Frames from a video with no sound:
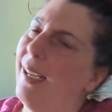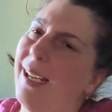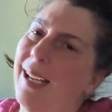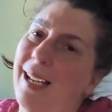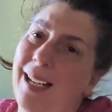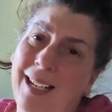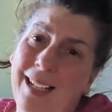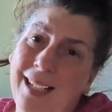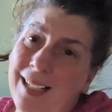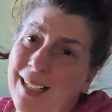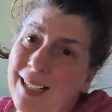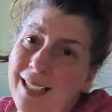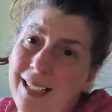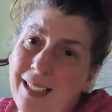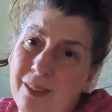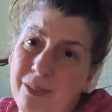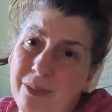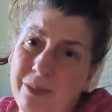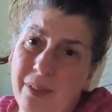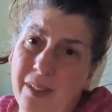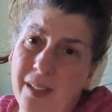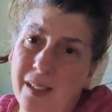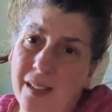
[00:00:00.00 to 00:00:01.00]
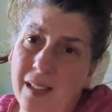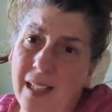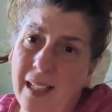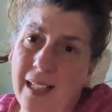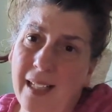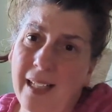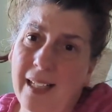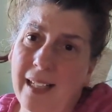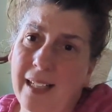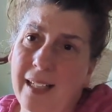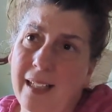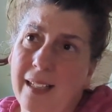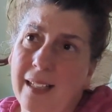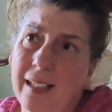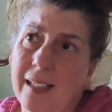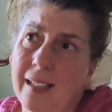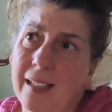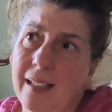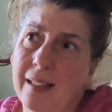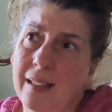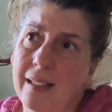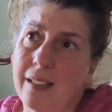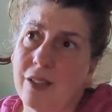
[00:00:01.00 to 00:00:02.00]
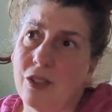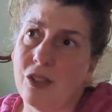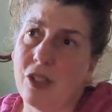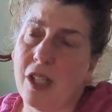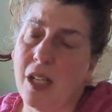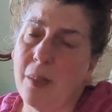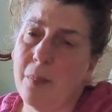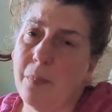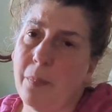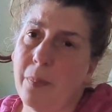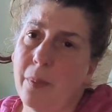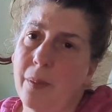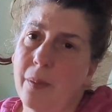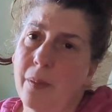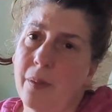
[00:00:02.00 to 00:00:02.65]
I kind of feel like the shape,